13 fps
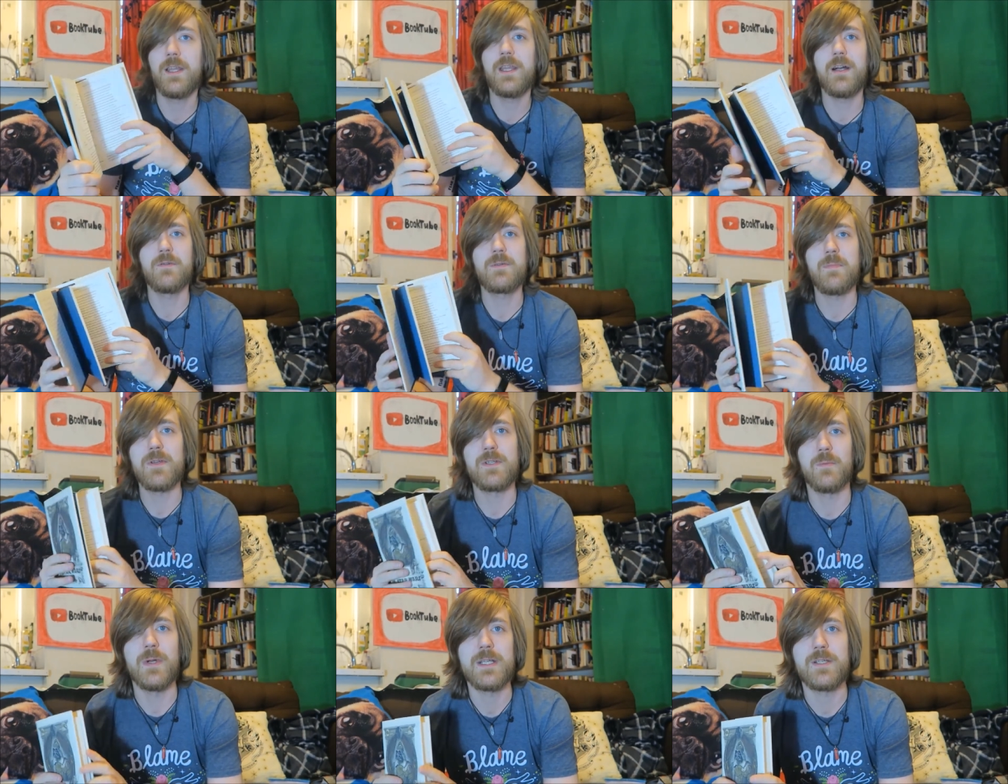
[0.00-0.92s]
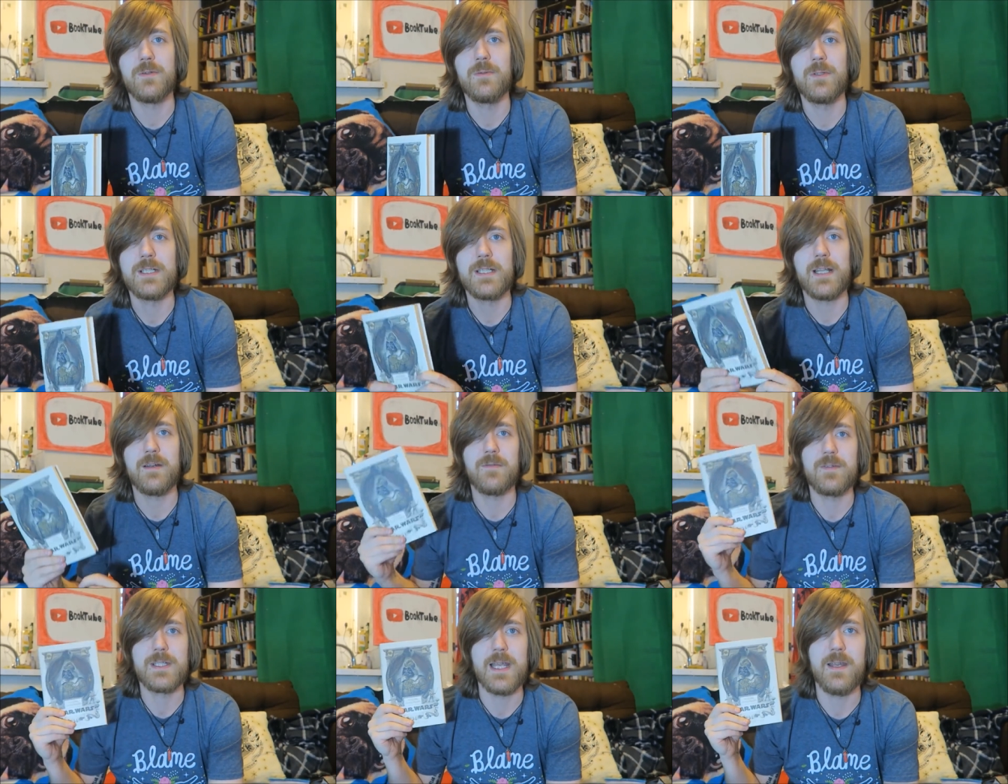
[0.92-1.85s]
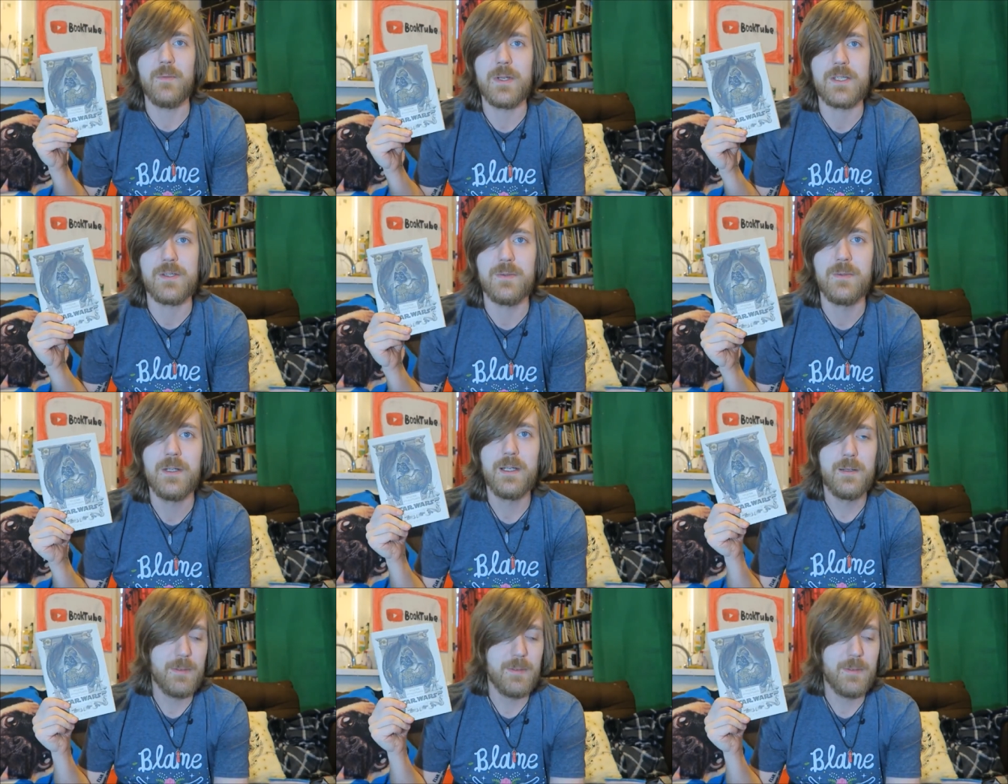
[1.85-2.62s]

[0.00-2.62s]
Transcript: I think I was supposed to whistle instead of saying whistle.